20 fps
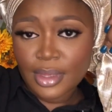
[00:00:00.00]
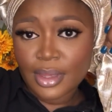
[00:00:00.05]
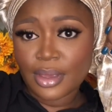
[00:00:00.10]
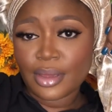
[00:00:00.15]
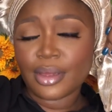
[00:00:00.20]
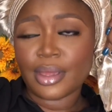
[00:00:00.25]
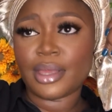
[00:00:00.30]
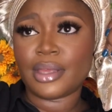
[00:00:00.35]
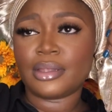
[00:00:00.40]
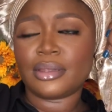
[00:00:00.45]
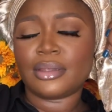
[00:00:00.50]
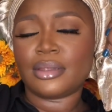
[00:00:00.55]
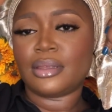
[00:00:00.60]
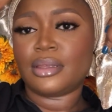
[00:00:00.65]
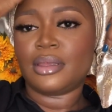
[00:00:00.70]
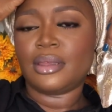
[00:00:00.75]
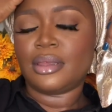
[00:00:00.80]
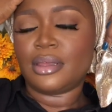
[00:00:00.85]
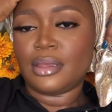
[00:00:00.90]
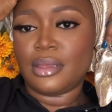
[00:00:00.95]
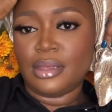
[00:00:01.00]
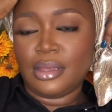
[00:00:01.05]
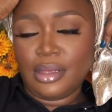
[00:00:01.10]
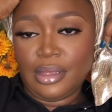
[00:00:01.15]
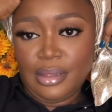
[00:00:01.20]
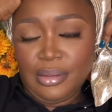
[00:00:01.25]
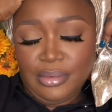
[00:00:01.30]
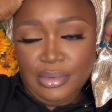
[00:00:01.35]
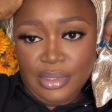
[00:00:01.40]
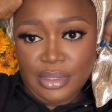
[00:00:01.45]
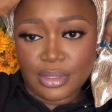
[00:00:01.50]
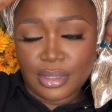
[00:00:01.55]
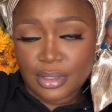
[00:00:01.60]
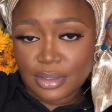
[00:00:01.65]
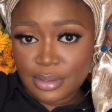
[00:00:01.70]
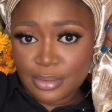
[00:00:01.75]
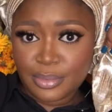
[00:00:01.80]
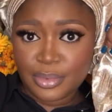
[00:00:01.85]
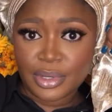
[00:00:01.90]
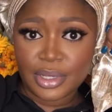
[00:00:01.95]
Alright, I'm just going
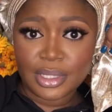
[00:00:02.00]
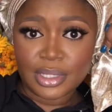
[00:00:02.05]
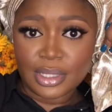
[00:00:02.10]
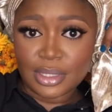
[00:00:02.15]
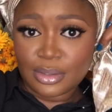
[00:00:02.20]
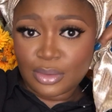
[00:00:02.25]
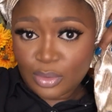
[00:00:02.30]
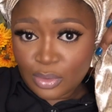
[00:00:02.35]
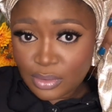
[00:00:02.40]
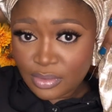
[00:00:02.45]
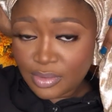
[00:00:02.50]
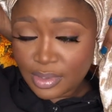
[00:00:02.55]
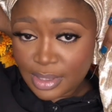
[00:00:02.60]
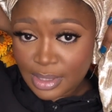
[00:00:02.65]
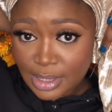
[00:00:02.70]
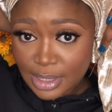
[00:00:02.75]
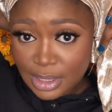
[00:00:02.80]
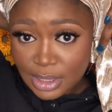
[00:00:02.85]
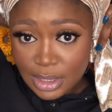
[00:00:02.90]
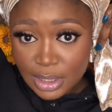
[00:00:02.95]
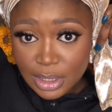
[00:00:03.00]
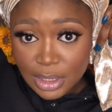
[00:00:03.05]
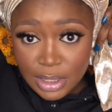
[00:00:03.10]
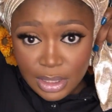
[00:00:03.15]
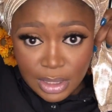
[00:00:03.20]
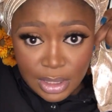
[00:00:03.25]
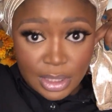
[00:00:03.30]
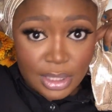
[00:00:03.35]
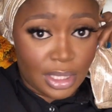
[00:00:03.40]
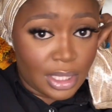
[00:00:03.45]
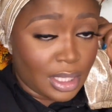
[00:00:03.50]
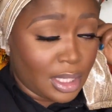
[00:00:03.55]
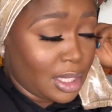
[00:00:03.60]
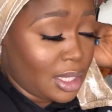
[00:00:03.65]
to bring this over like this.